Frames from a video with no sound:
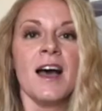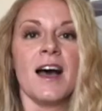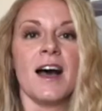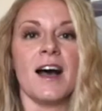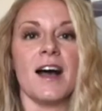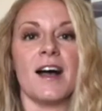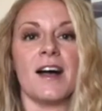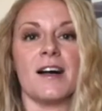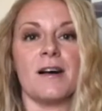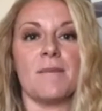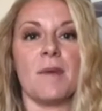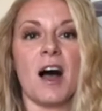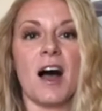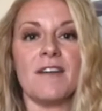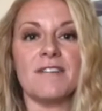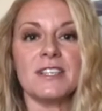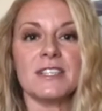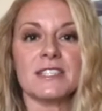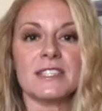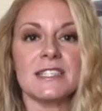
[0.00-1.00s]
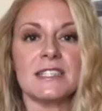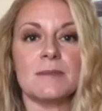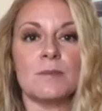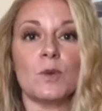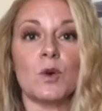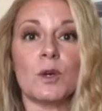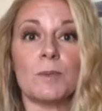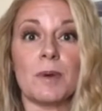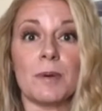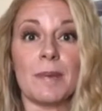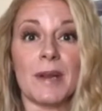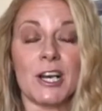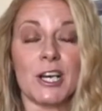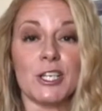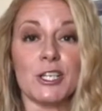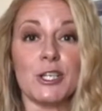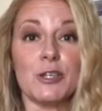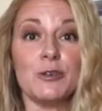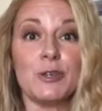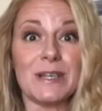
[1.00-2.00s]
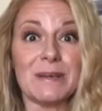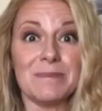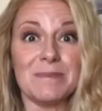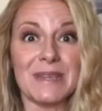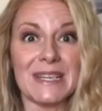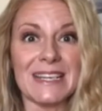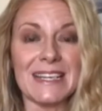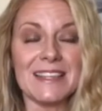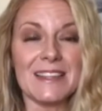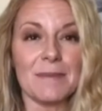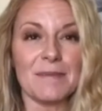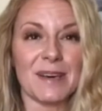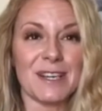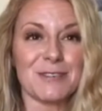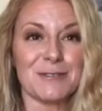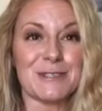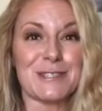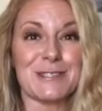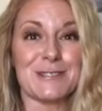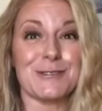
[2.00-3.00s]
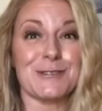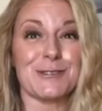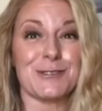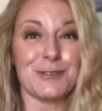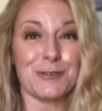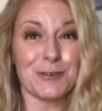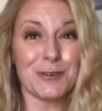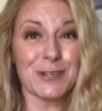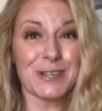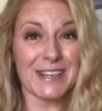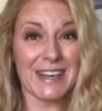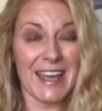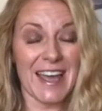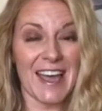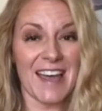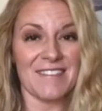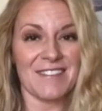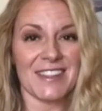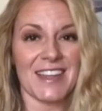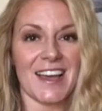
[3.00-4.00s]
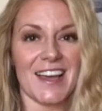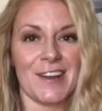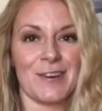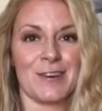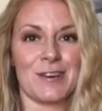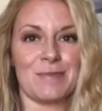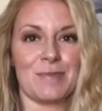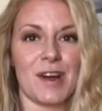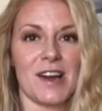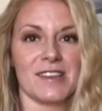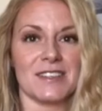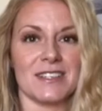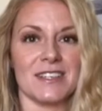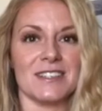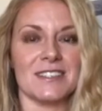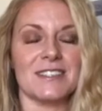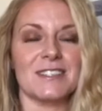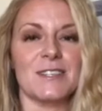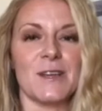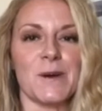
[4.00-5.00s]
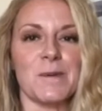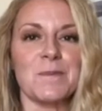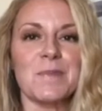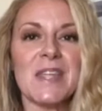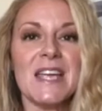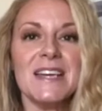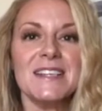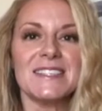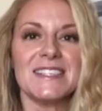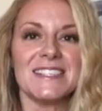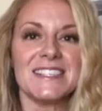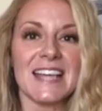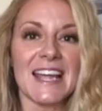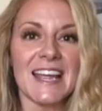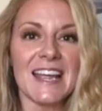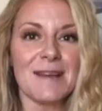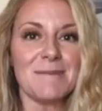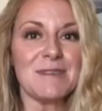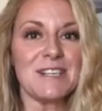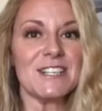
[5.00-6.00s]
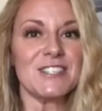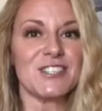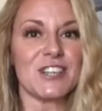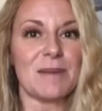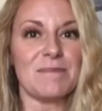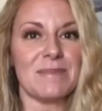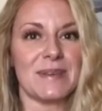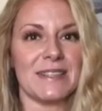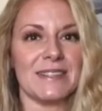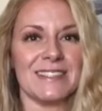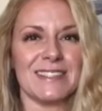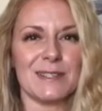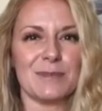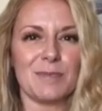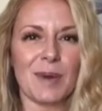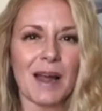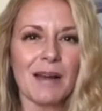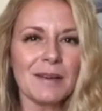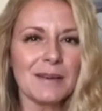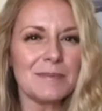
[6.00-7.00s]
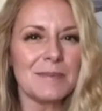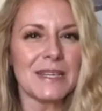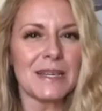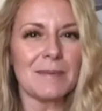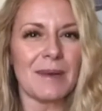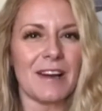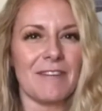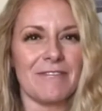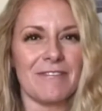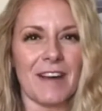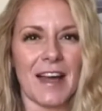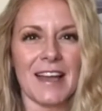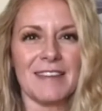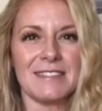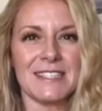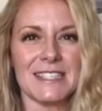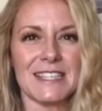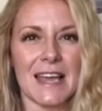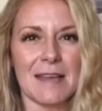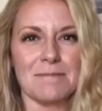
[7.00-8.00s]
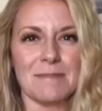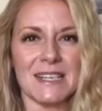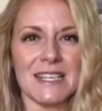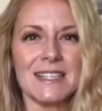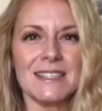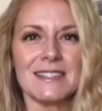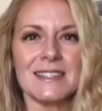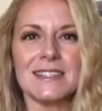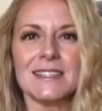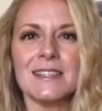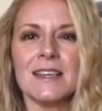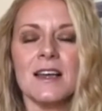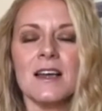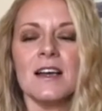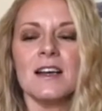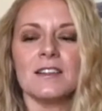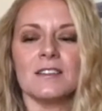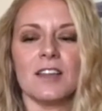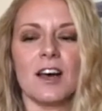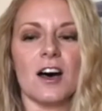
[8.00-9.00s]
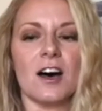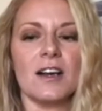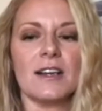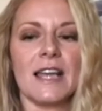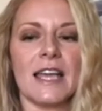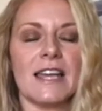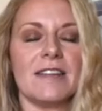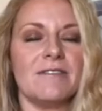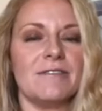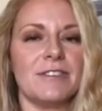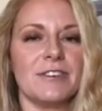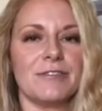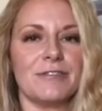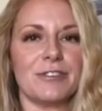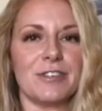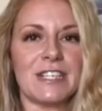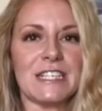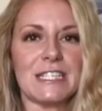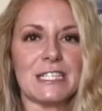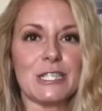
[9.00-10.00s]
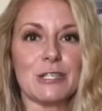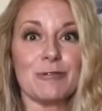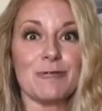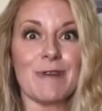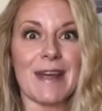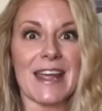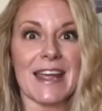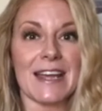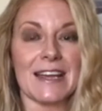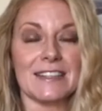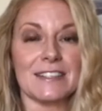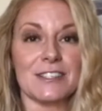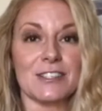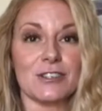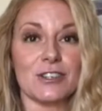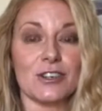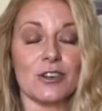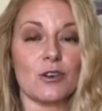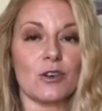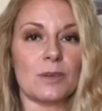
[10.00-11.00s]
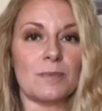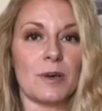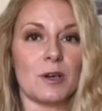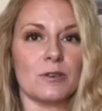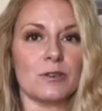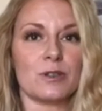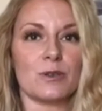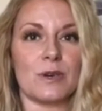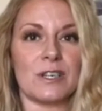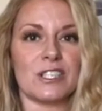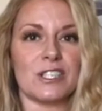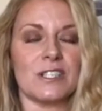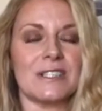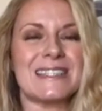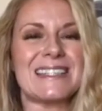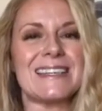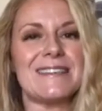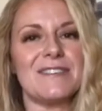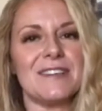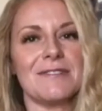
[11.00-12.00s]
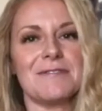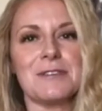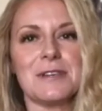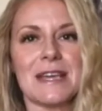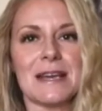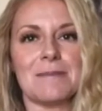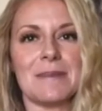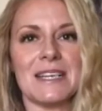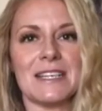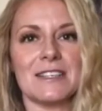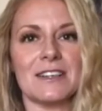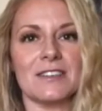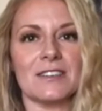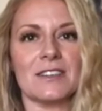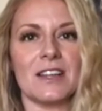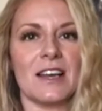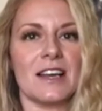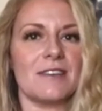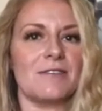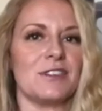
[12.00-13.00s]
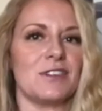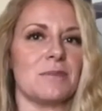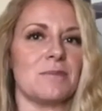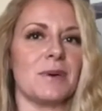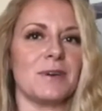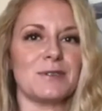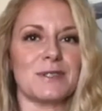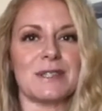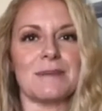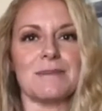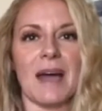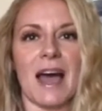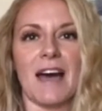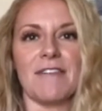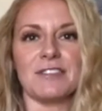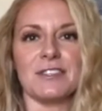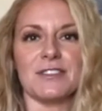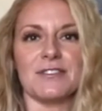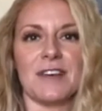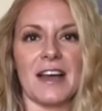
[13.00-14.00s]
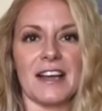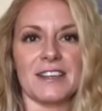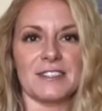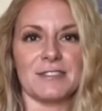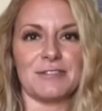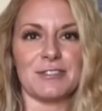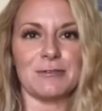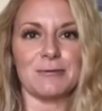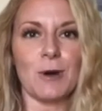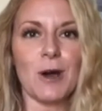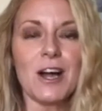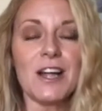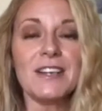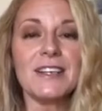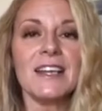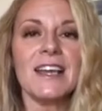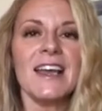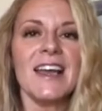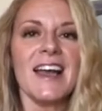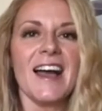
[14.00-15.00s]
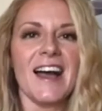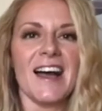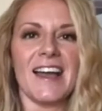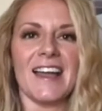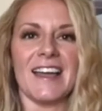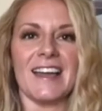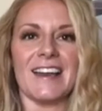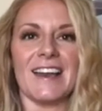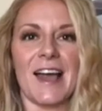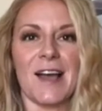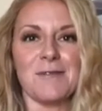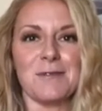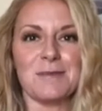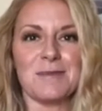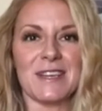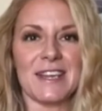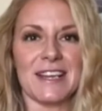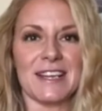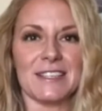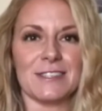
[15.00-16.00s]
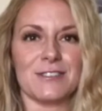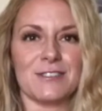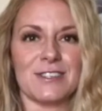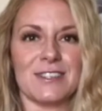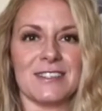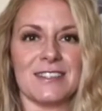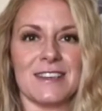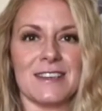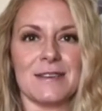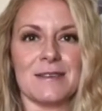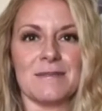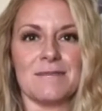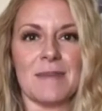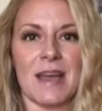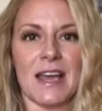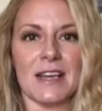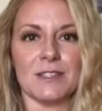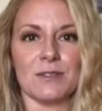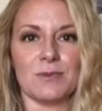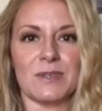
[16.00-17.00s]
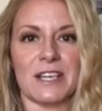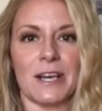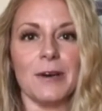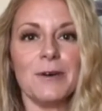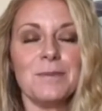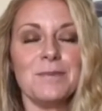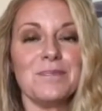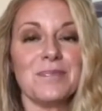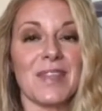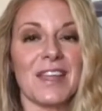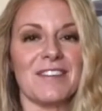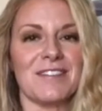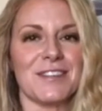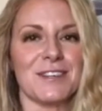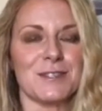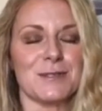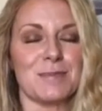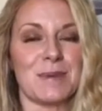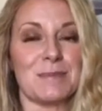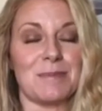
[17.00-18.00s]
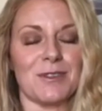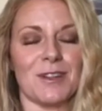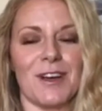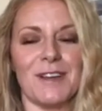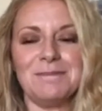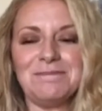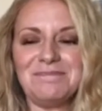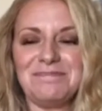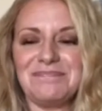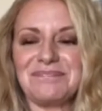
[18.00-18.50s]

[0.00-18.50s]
Obviously, the more prepared you can be, the better results you're going to have in the hiring process. So today I'm going to jump in. This will probably be about 5 to 10 minutes long, and feel free to answer or post questions. Even if you can't make it on the live, you can post them after the fact if you want. And I will be answering them as we go if there's people on.